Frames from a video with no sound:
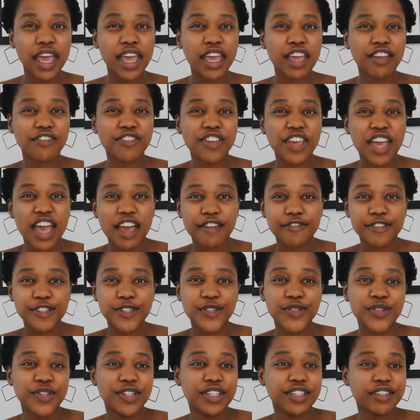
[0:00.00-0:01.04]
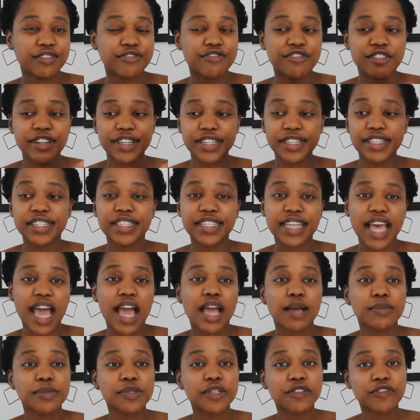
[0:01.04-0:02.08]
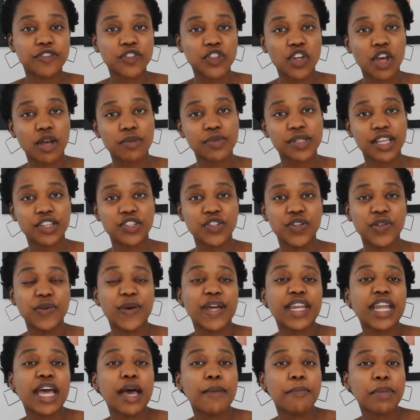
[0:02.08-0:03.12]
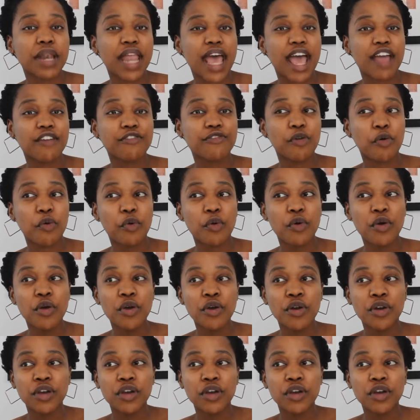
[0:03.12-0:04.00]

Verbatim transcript: If you have two different types of jobs that you want to apply for,